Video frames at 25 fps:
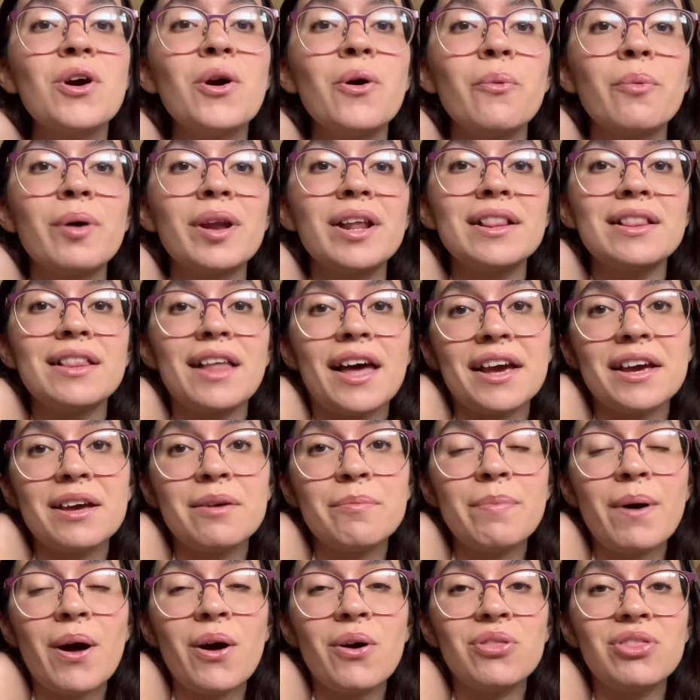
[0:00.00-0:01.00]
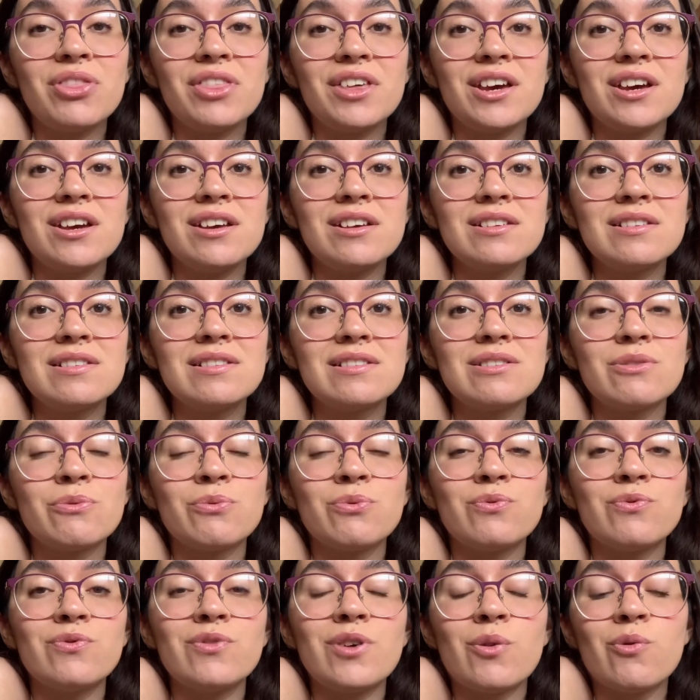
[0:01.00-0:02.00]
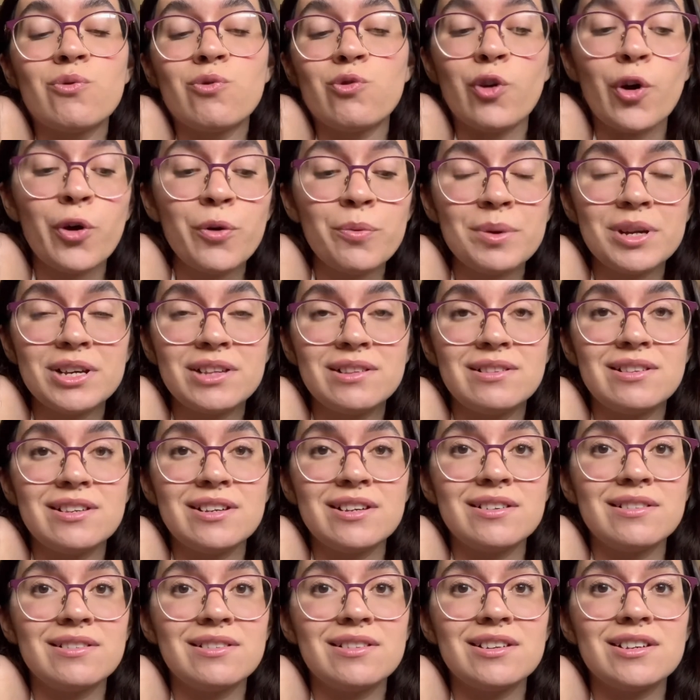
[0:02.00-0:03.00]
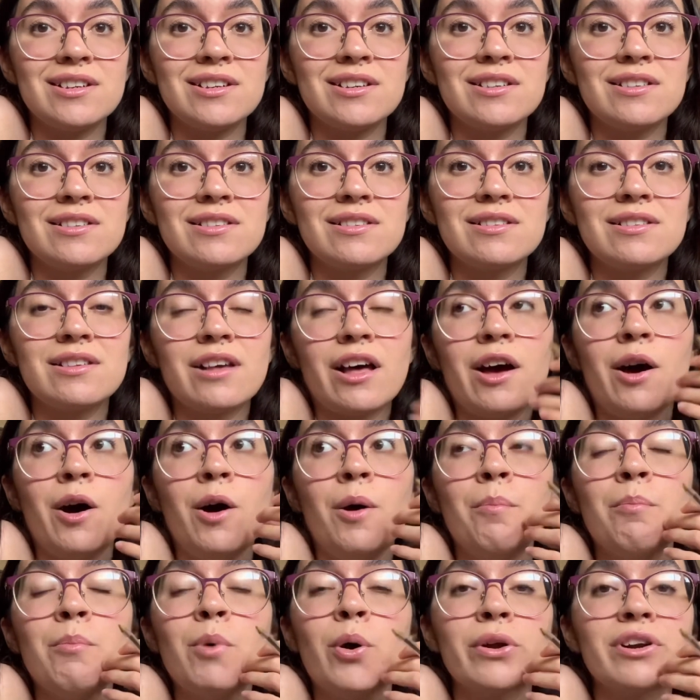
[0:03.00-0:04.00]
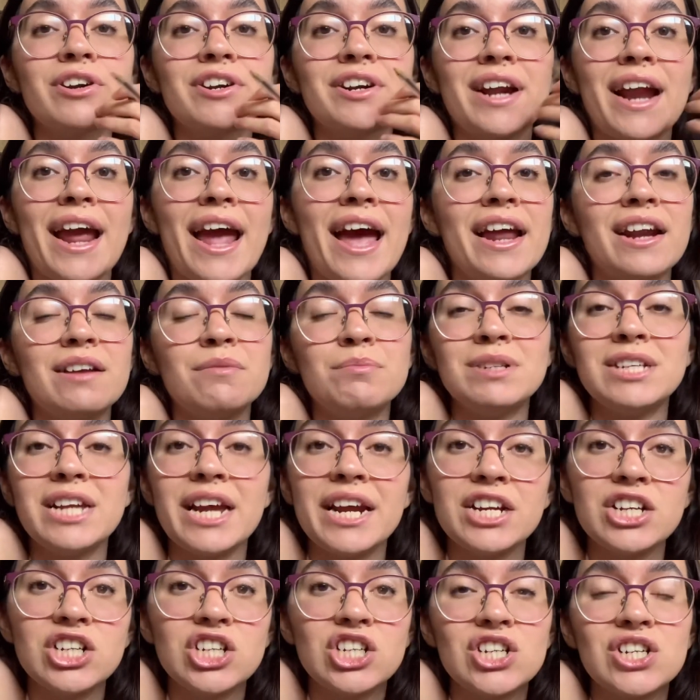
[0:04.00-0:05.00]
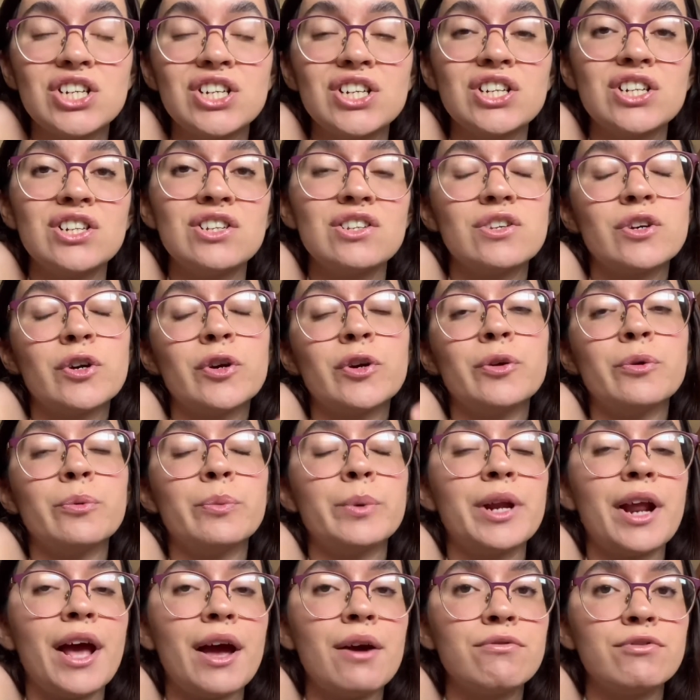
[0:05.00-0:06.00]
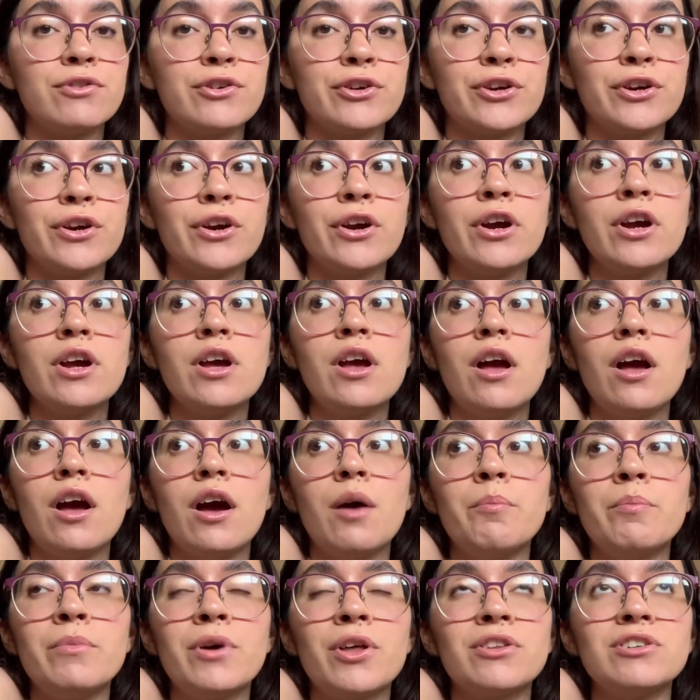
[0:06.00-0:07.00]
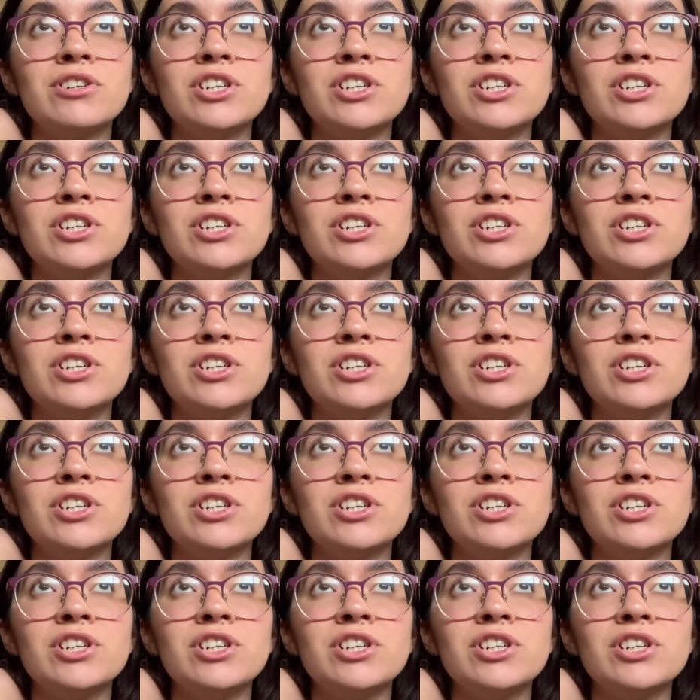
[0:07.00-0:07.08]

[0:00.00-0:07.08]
What I like about this romances, this modern adaptations or whatever, modern